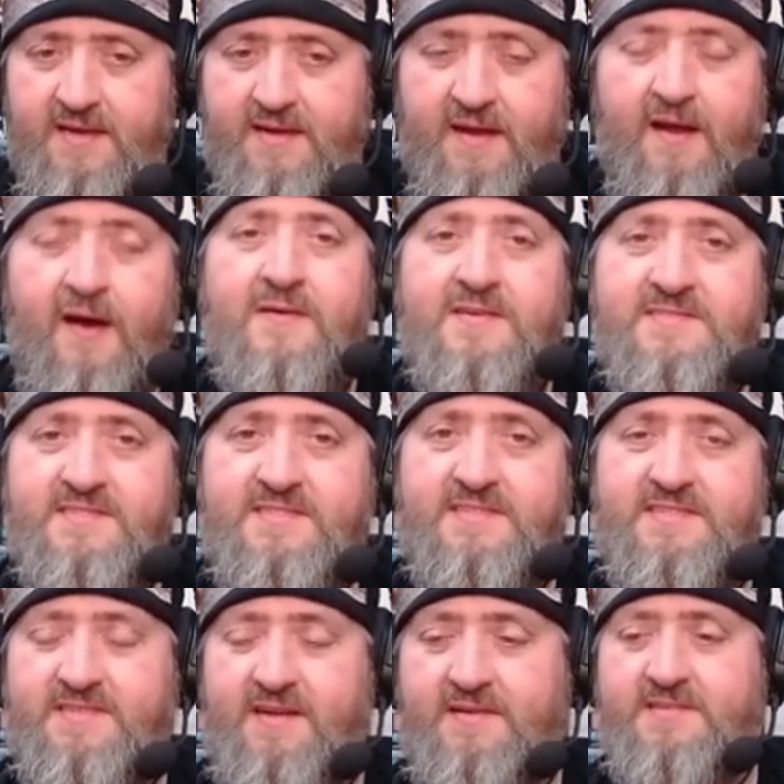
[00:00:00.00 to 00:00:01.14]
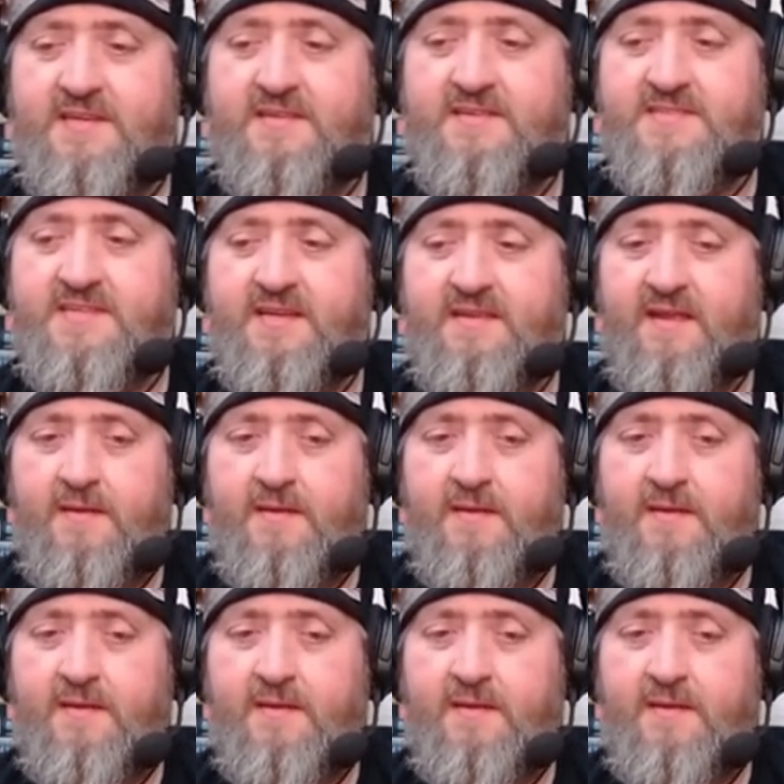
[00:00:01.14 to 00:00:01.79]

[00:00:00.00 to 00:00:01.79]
and it always starts out the scene,